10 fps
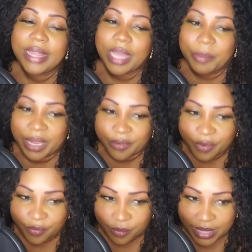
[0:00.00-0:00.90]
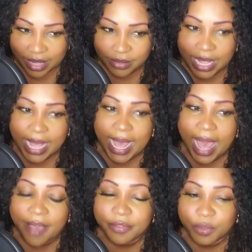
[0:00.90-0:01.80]
They benefit from that.
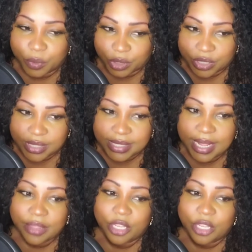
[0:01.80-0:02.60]
Afterwards,